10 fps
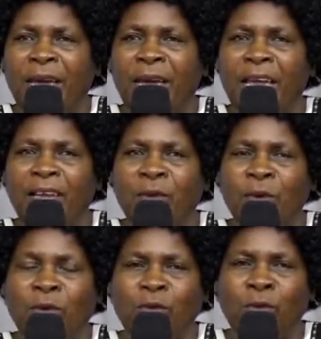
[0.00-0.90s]
And
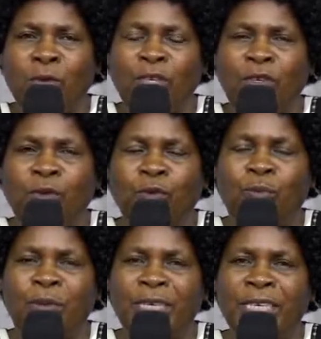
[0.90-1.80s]
also, we should
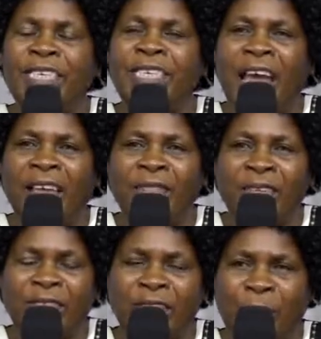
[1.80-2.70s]
be each
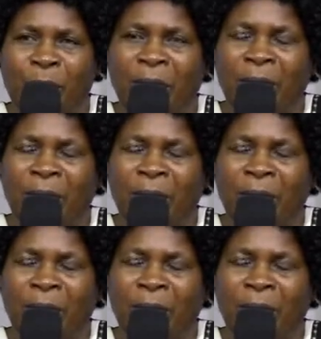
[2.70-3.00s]
other's keeper.